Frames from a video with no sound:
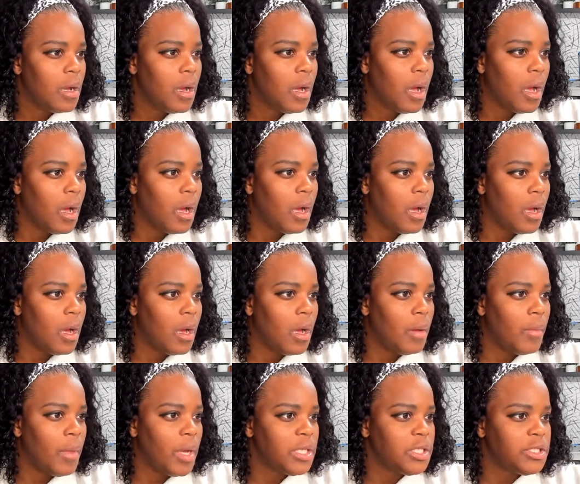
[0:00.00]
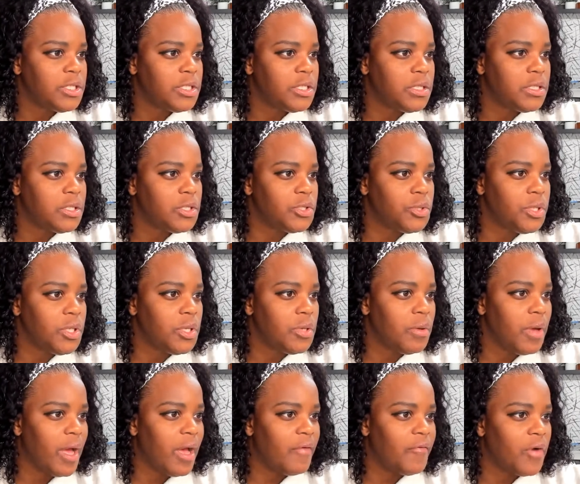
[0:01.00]
Do you
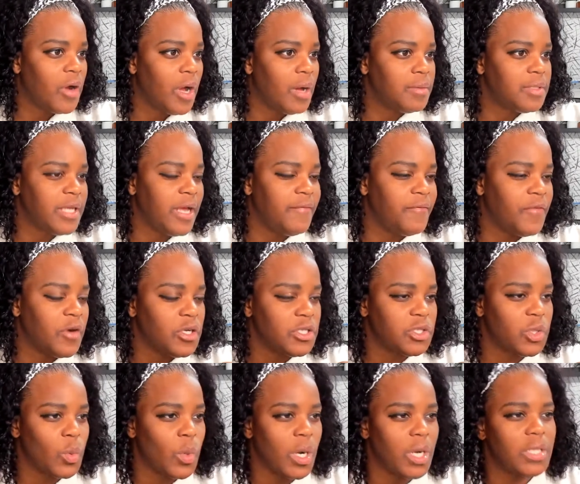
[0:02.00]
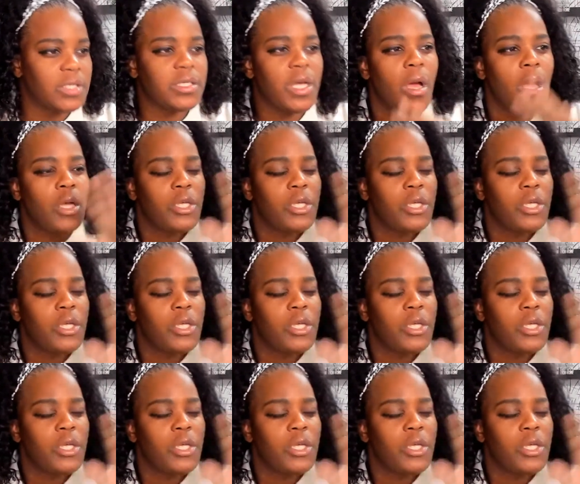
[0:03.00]
ever update VersaWorks?